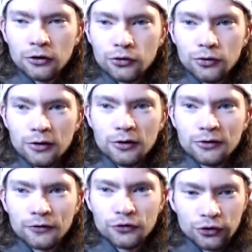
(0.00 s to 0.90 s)
2 years
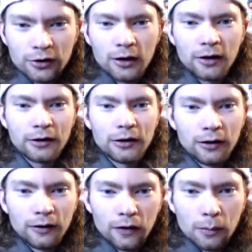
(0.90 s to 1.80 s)
of junior hockey
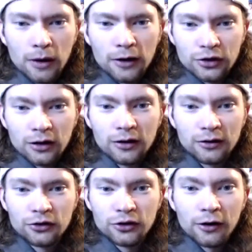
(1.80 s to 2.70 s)
in the
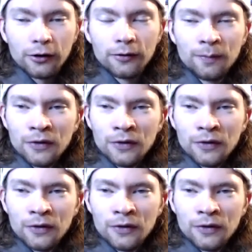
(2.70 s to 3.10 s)
MIHL.